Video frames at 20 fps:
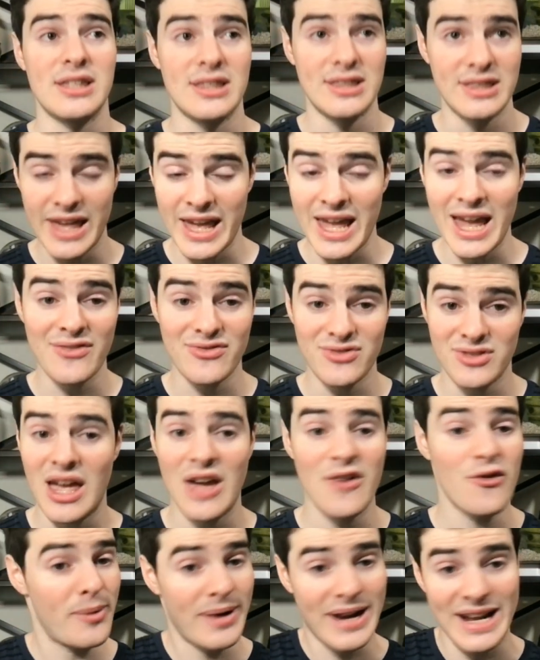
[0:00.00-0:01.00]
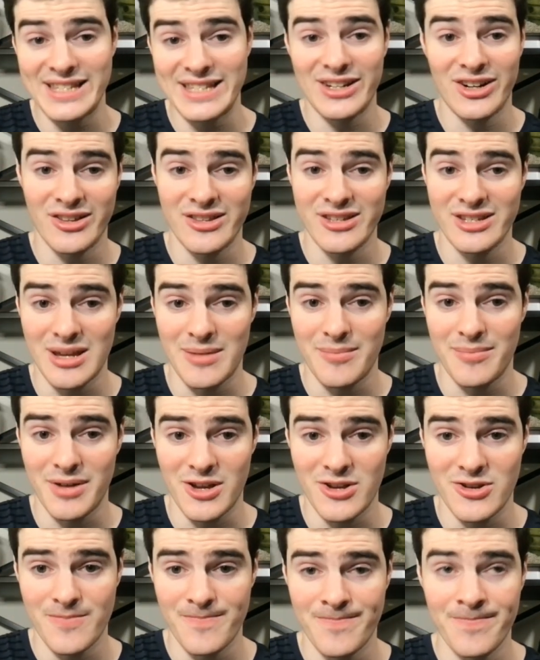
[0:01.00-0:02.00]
They have to. Everybody has to get on the same page.